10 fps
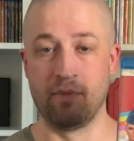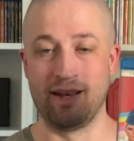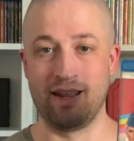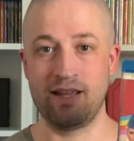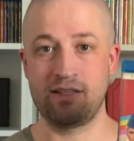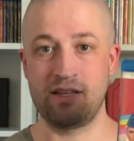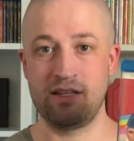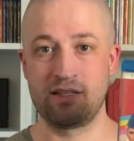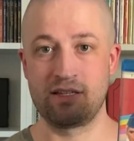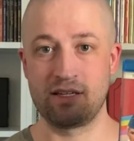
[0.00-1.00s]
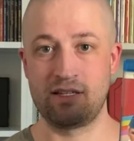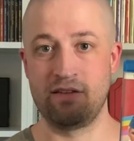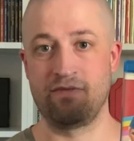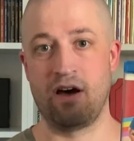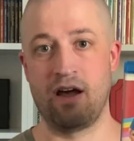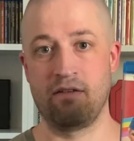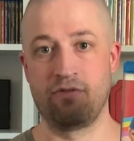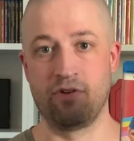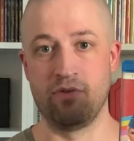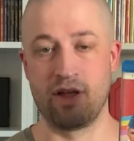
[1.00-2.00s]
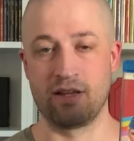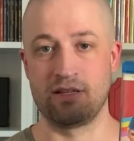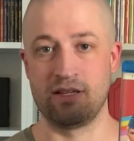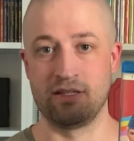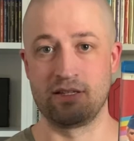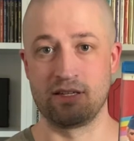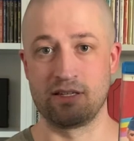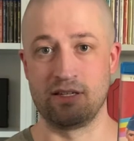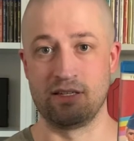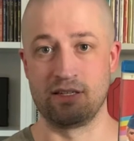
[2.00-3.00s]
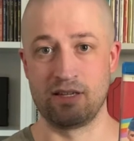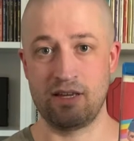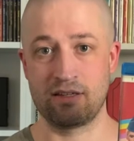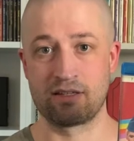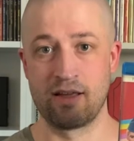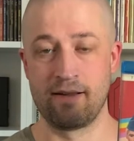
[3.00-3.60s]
1965 through 1966,